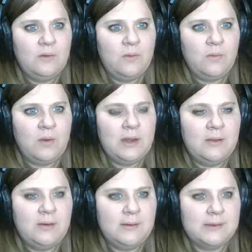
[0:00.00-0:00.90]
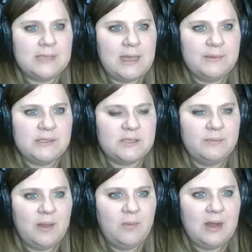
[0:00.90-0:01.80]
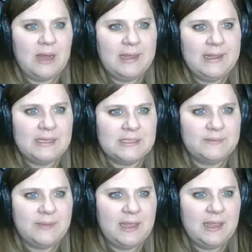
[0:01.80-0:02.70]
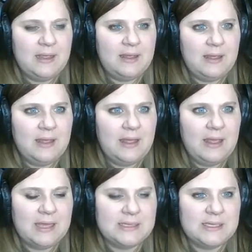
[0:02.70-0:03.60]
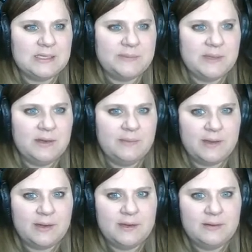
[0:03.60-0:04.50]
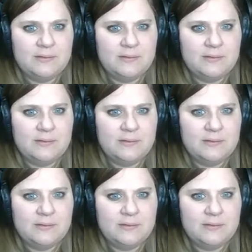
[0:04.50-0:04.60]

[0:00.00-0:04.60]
What do you notice happens to my y as my x gets bigger and bigger?